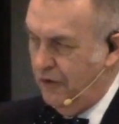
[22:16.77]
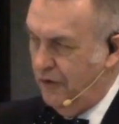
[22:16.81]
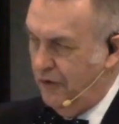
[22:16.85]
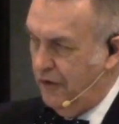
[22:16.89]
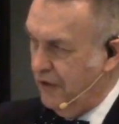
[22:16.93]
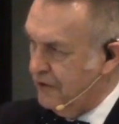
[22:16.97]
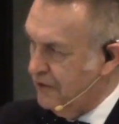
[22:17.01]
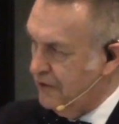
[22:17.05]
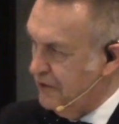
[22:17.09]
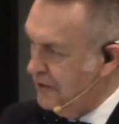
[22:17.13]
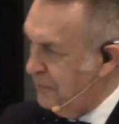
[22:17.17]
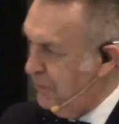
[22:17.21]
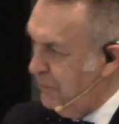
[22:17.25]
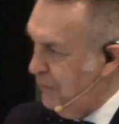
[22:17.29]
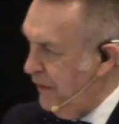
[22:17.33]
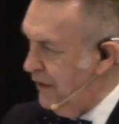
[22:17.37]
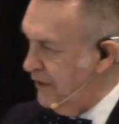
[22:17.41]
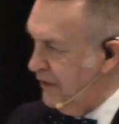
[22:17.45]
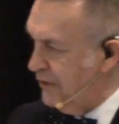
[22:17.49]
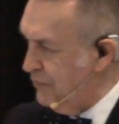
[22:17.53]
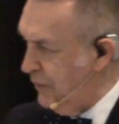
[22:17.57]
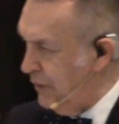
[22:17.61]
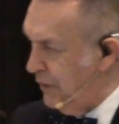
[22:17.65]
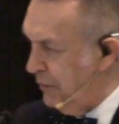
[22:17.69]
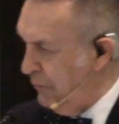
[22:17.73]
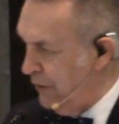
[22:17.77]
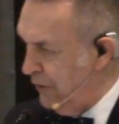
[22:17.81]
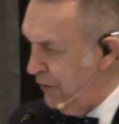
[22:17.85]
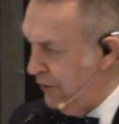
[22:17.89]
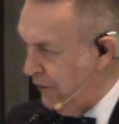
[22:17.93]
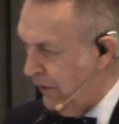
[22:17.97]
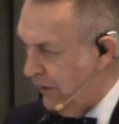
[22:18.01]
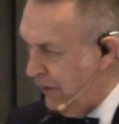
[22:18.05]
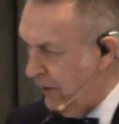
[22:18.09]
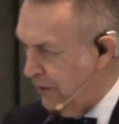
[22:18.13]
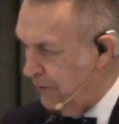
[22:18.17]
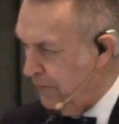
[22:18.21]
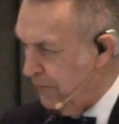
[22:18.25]
This is the place where we
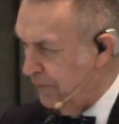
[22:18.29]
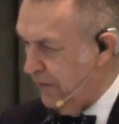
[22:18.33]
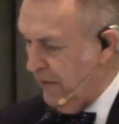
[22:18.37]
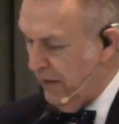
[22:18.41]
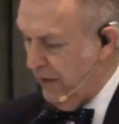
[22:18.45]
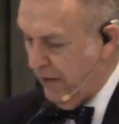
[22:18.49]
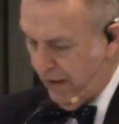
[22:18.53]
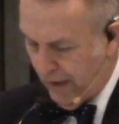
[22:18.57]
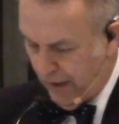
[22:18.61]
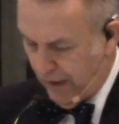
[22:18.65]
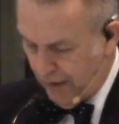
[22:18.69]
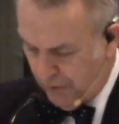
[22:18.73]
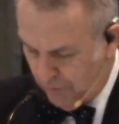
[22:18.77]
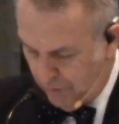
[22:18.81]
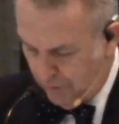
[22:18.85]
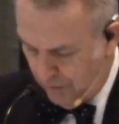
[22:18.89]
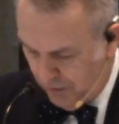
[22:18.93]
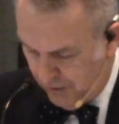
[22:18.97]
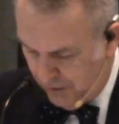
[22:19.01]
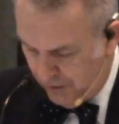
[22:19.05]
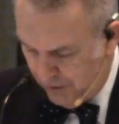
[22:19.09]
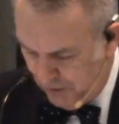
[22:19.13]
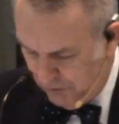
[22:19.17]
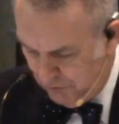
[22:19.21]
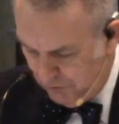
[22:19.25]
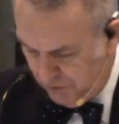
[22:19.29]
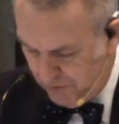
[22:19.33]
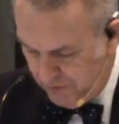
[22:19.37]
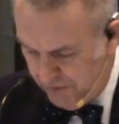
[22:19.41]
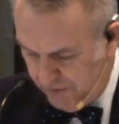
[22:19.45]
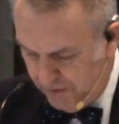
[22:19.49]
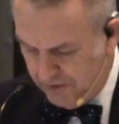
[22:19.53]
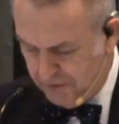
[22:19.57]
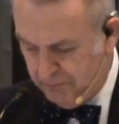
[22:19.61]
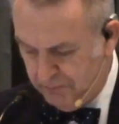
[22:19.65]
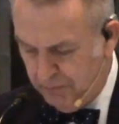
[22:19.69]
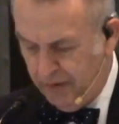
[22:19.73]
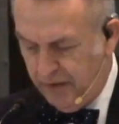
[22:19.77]
are. And here in
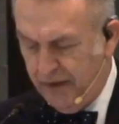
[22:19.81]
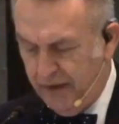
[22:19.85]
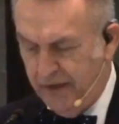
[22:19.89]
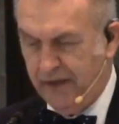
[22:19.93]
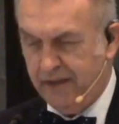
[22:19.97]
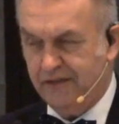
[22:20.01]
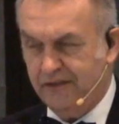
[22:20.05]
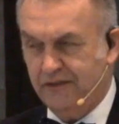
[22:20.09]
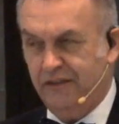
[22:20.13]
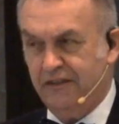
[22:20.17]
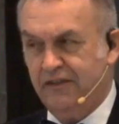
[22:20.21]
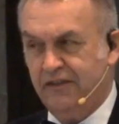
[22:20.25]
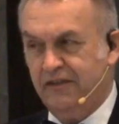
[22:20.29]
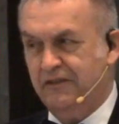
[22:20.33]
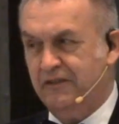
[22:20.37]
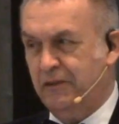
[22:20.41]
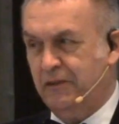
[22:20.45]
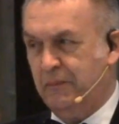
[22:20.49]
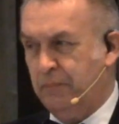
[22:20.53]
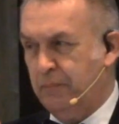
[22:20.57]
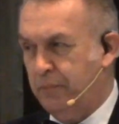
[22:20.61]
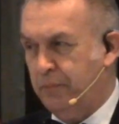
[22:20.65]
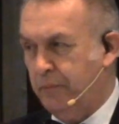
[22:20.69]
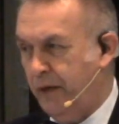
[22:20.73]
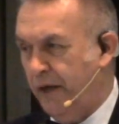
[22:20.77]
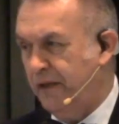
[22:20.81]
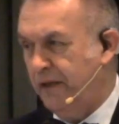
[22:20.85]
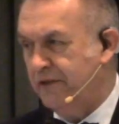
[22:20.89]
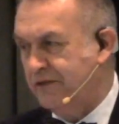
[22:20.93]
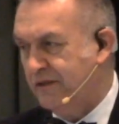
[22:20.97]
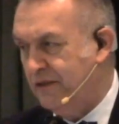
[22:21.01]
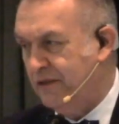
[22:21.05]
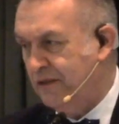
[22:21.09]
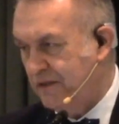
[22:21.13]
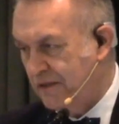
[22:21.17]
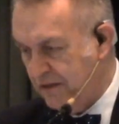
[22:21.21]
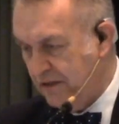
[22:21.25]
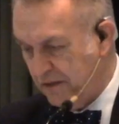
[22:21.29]
this place, this is the
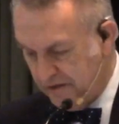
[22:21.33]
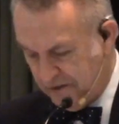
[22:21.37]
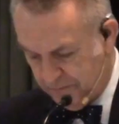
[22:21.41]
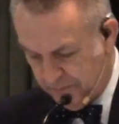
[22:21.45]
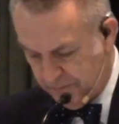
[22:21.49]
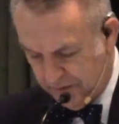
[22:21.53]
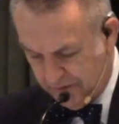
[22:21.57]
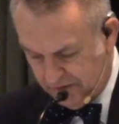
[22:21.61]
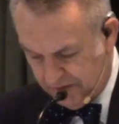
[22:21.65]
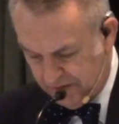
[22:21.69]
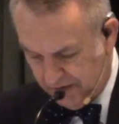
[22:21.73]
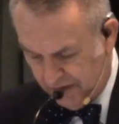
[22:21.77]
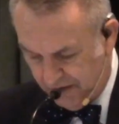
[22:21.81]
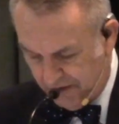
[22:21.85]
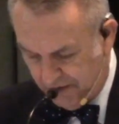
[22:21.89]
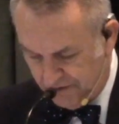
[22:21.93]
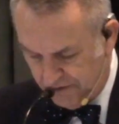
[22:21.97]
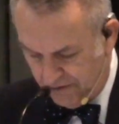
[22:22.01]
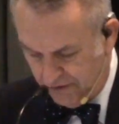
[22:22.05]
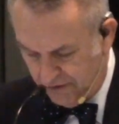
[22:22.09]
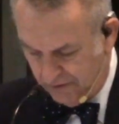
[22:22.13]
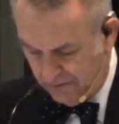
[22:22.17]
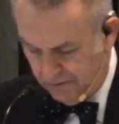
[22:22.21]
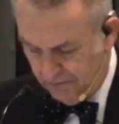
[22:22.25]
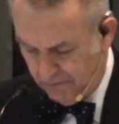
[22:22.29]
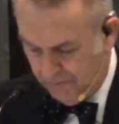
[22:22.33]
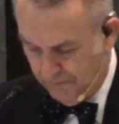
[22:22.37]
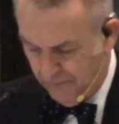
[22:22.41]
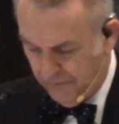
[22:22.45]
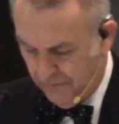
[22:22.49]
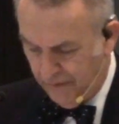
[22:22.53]
present dispensation.